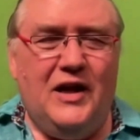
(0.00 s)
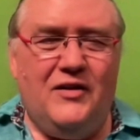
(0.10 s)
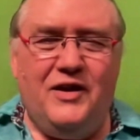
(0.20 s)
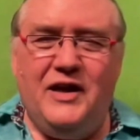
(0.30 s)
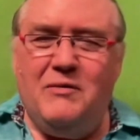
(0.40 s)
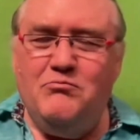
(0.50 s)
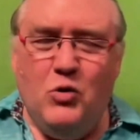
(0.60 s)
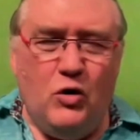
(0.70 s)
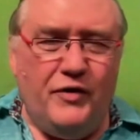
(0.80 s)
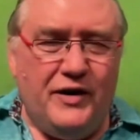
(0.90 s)
They are
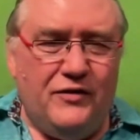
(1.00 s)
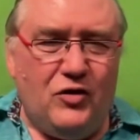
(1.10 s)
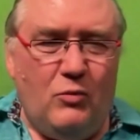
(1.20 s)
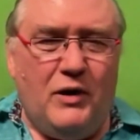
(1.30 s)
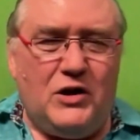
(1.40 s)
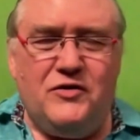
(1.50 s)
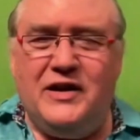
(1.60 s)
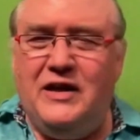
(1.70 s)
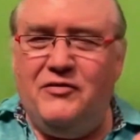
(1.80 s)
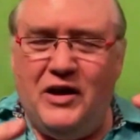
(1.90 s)
moving so much. They
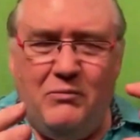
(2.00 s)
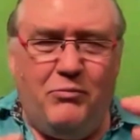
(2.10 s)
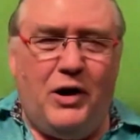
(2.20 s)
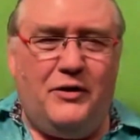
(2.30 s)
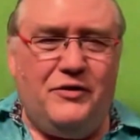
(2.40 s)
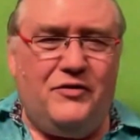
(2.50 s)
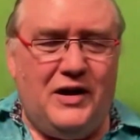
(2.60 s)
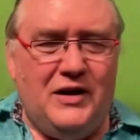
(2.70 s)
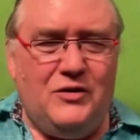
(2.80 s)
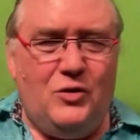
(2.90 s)
give impulses
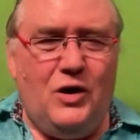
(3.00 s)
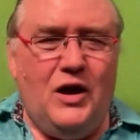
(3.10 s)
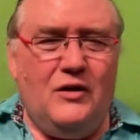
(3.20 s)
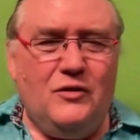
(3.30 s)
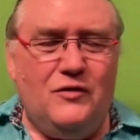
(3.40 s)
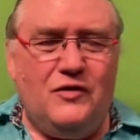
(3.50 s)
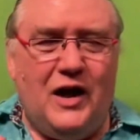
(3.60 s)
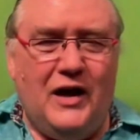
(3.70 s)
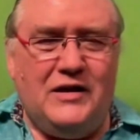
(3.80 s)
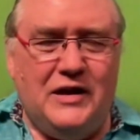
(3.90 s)
into
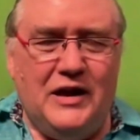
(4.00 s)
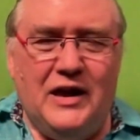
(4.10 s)
society.